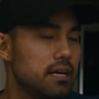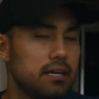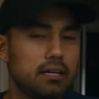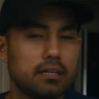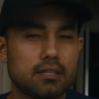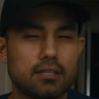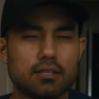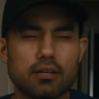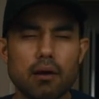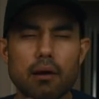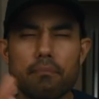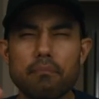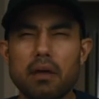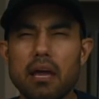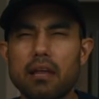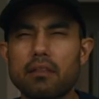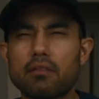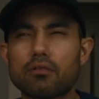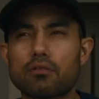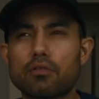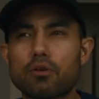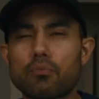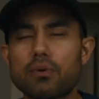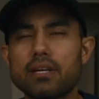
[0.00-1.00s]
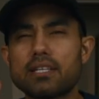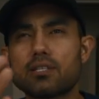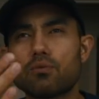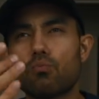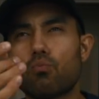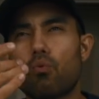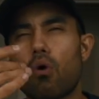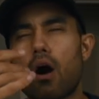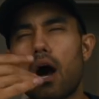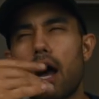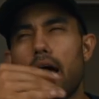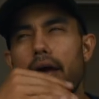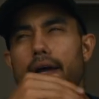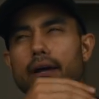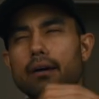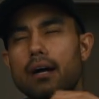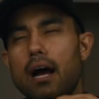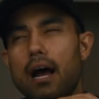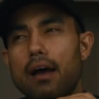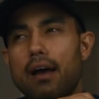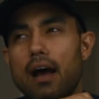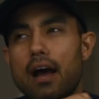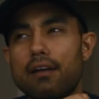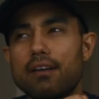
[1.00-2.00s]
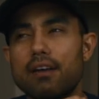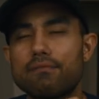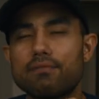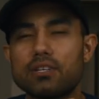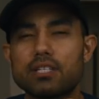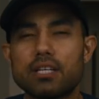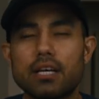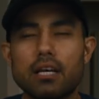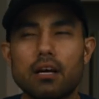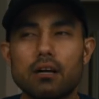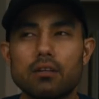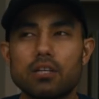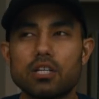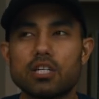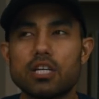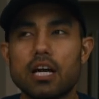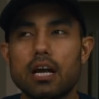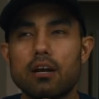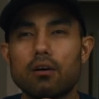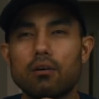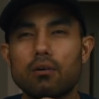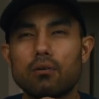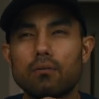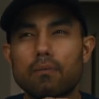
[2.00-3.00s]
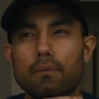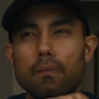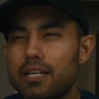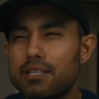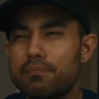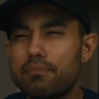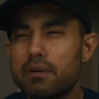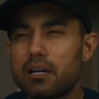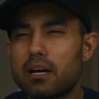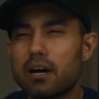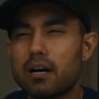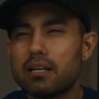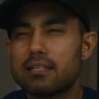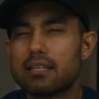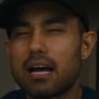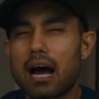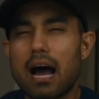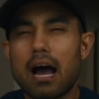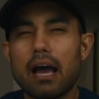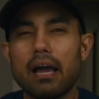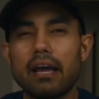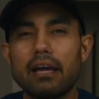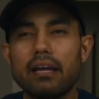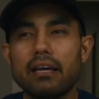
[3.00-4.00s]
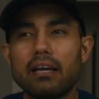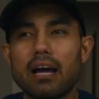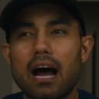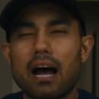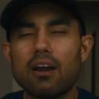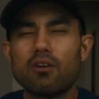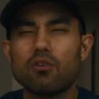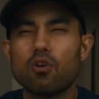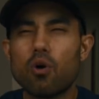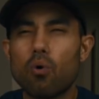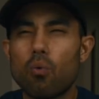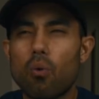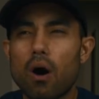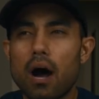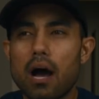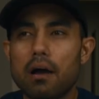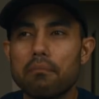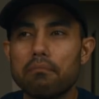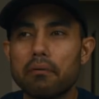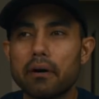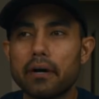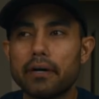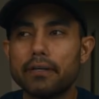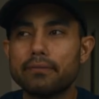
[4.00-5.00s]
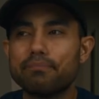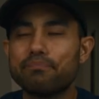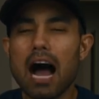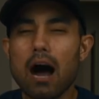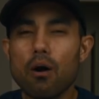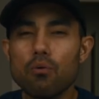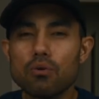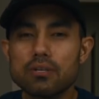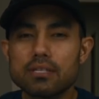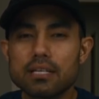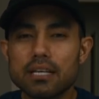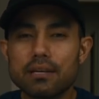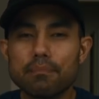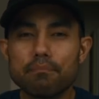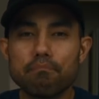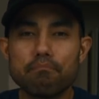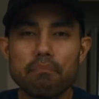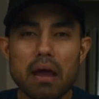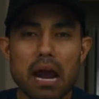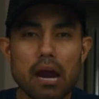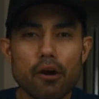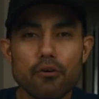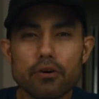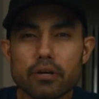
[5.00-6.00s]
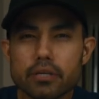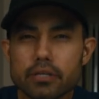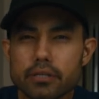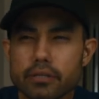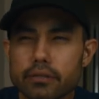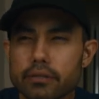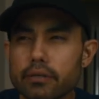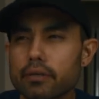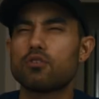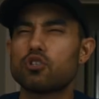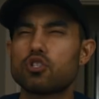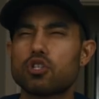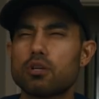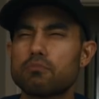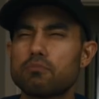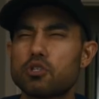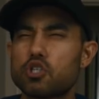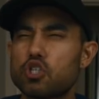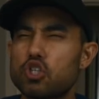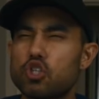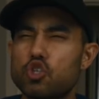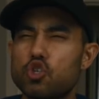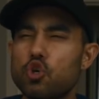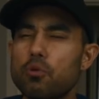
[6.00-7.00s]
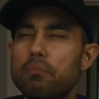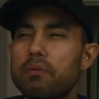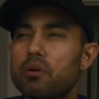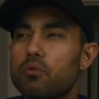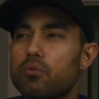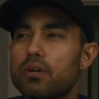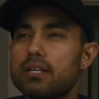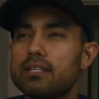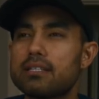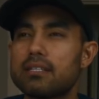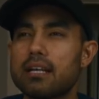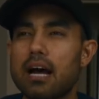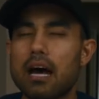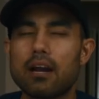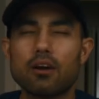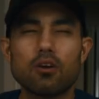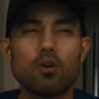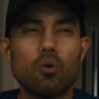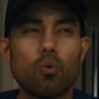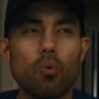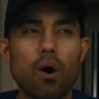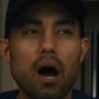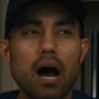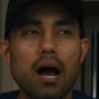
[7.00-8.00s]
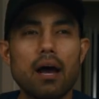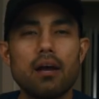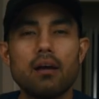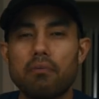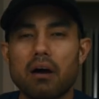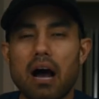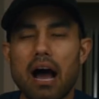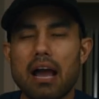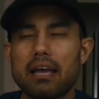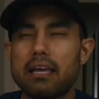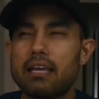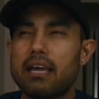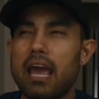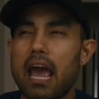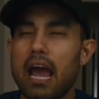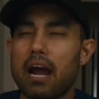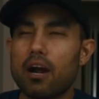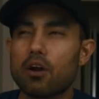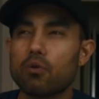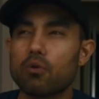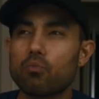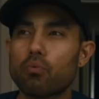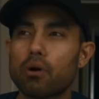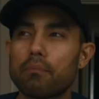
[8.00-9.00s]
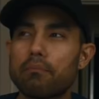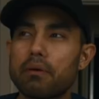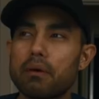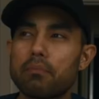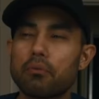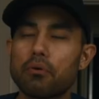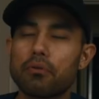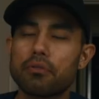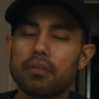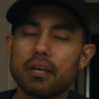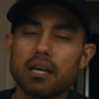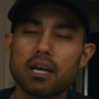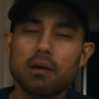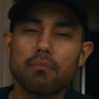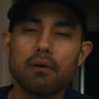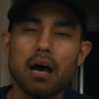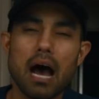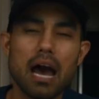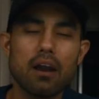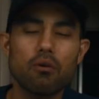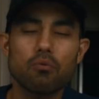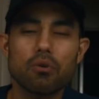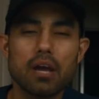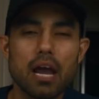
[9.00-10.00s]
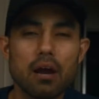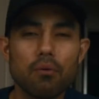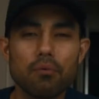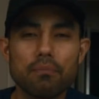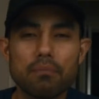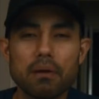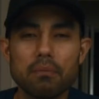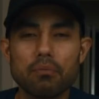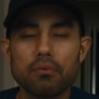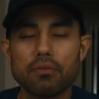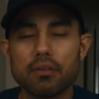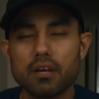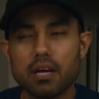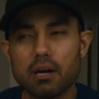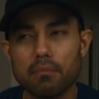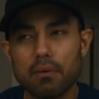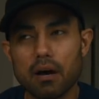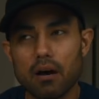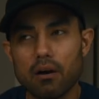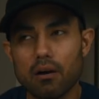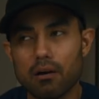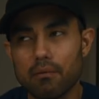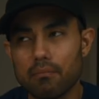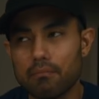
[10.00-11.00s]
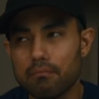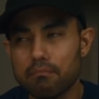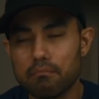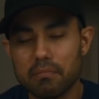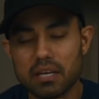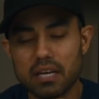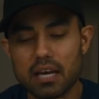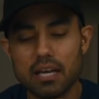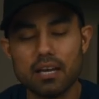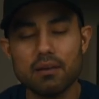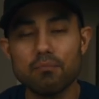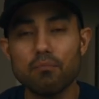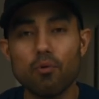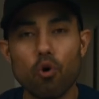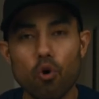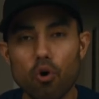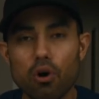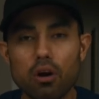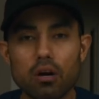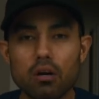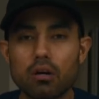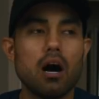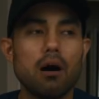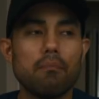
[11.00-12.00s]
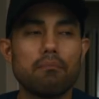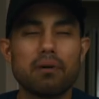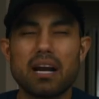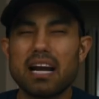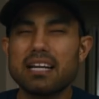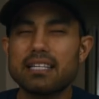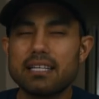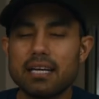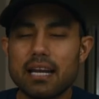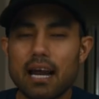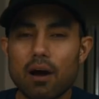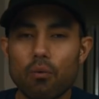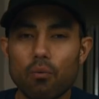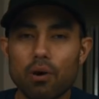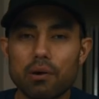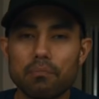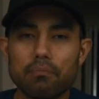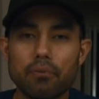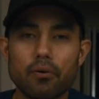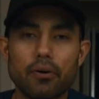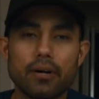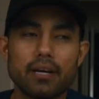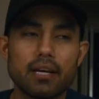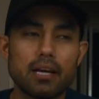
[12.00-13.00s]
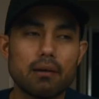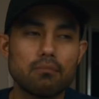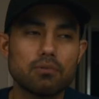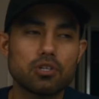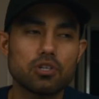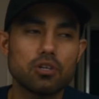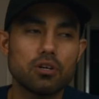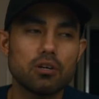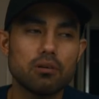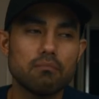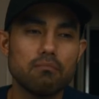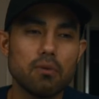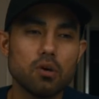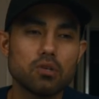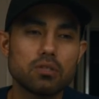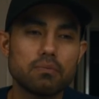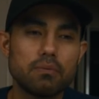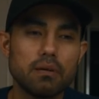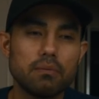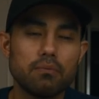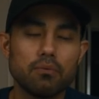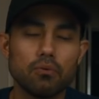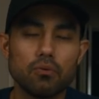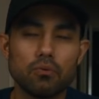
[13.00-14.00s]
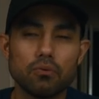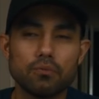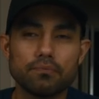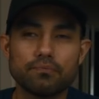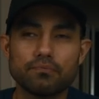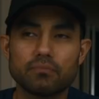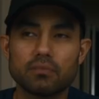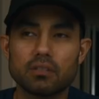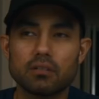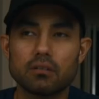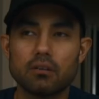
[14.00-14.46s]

is, and the reason why I, I never said it on the channel is because I, I don't know why, but I was embarrassed for some stupid reason. I don't know why, but I cared what people think about. I don't care what people think about me anymore, um, but I did at one point, and I'm sure most people